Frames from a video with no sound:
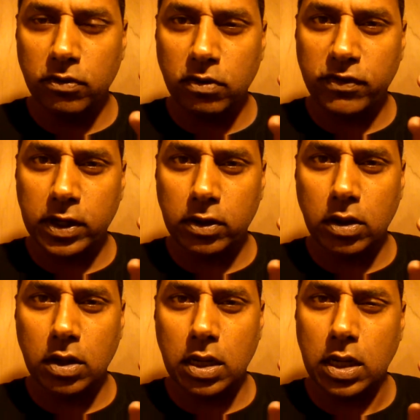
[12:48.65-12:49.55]
you figure
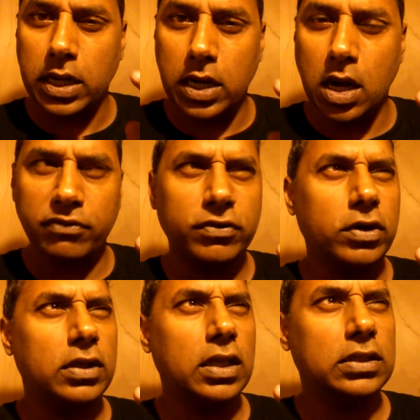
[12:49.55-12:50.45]
out an
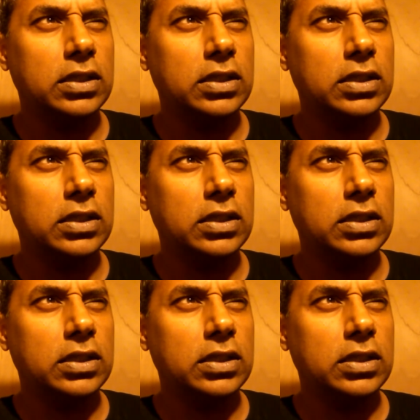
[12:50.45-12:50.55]
offer that